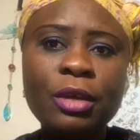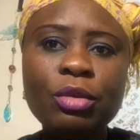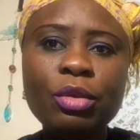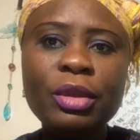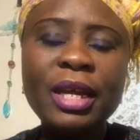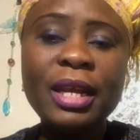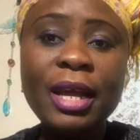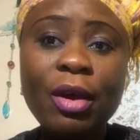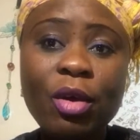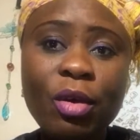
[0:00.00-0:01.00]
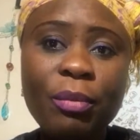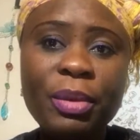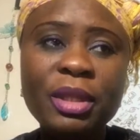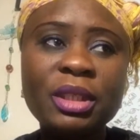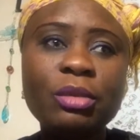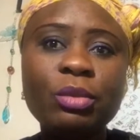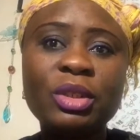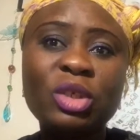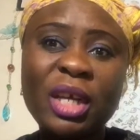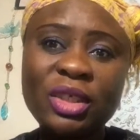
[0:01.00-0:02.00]
You know, they are now competing
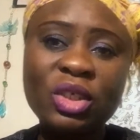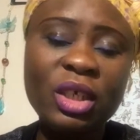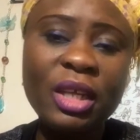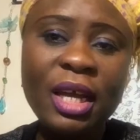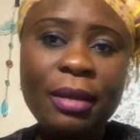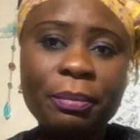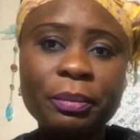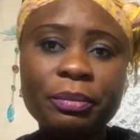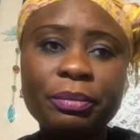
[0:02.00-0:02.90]
with traditional